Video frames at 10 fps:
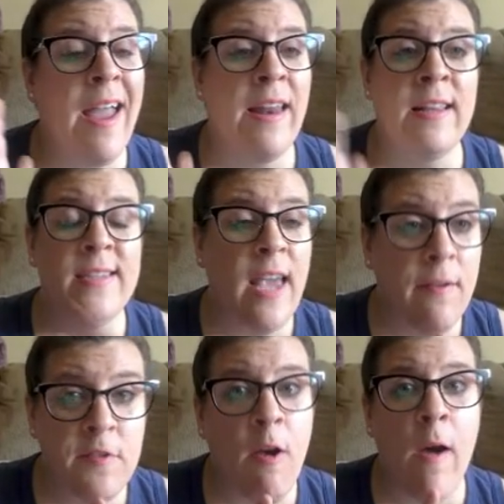and it
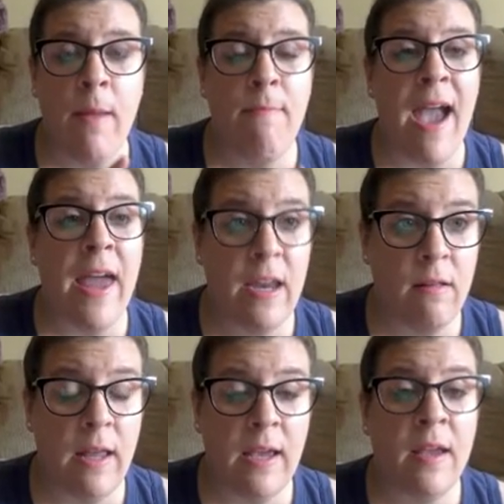saves
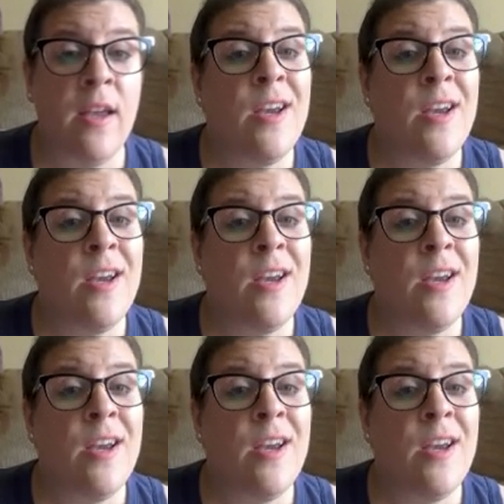automatically.